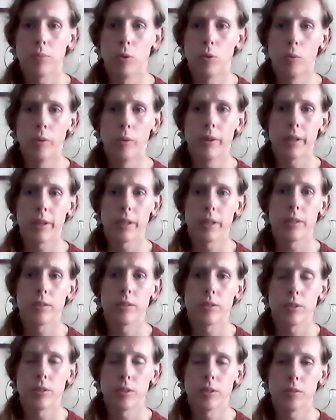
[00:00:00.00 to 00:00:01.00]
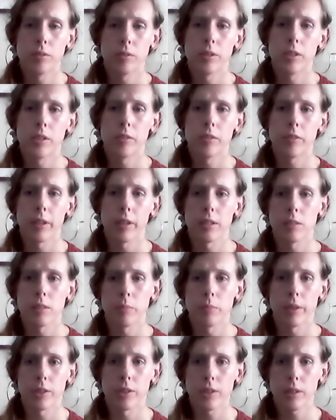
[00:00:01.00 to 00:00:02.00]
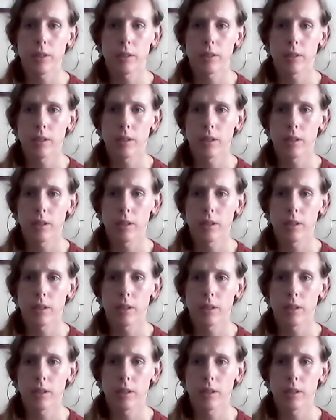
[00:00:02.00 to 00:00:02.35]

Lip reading: poured into the defense budget.